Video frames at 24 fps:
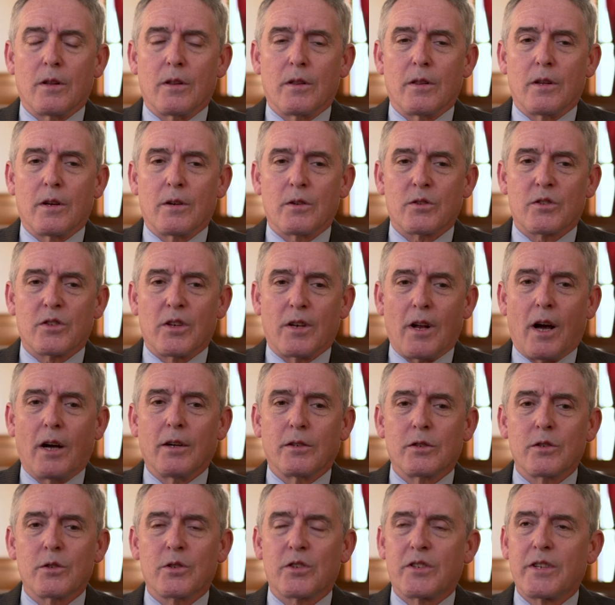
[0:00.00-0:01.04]
There's an
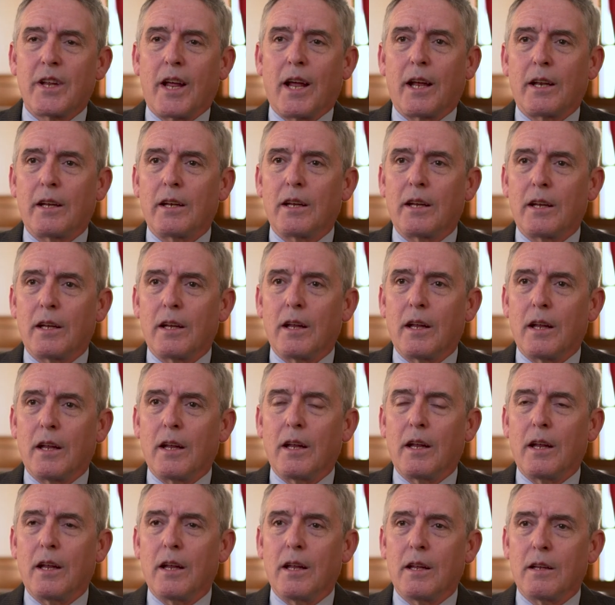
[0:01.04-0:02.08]
understanding
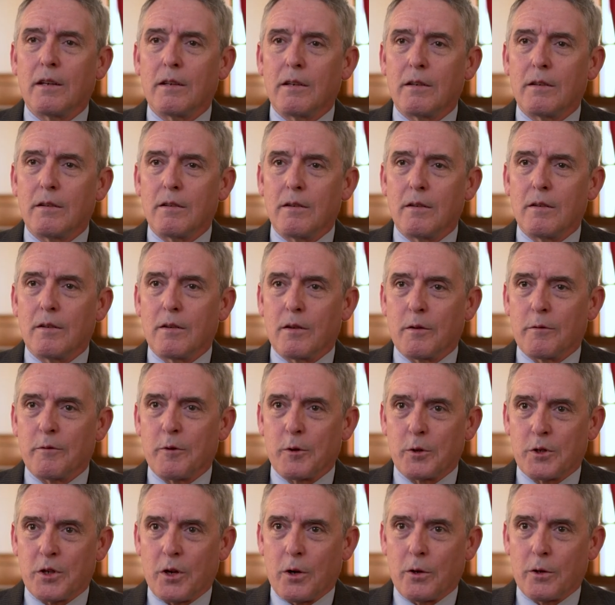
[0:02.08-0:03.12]
in the
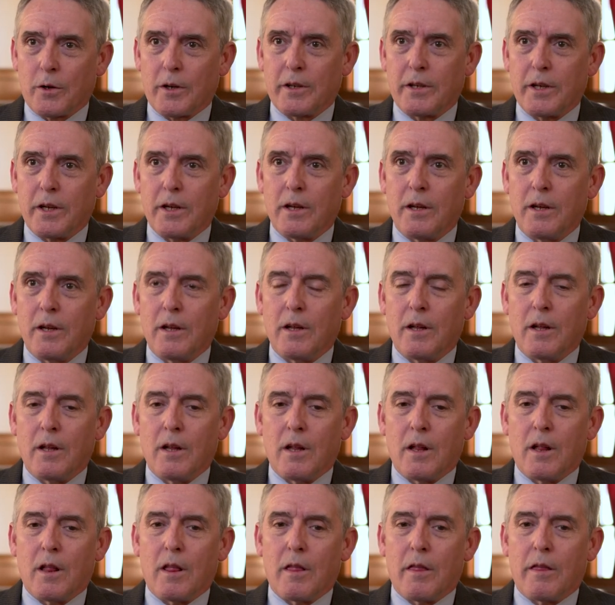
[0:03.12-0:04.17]
fraternity
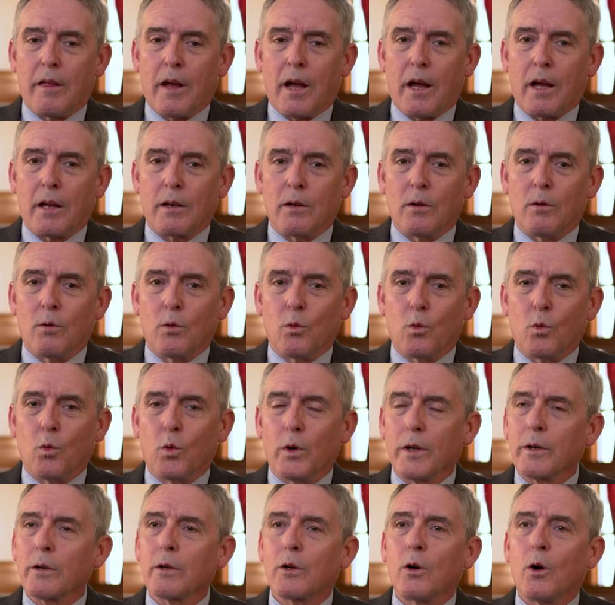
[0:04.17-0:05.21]
that
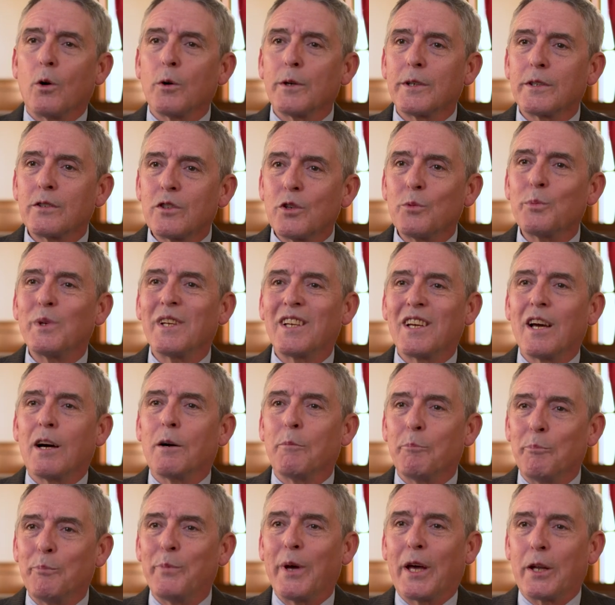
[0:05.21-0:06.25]
we're going to
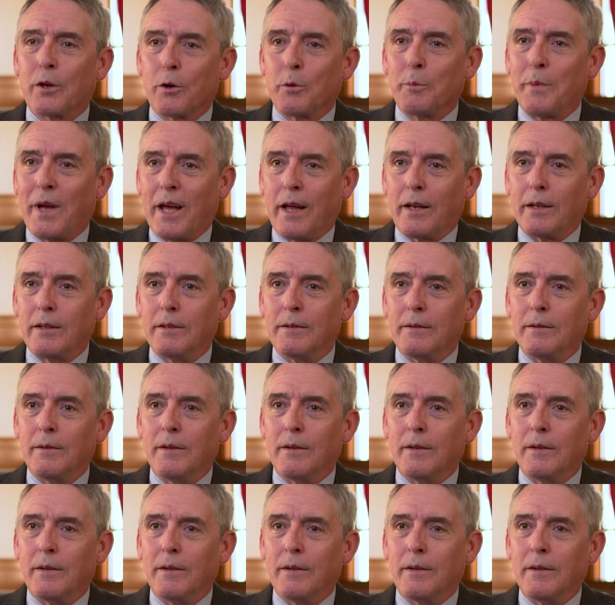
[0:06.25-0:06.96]
become better men.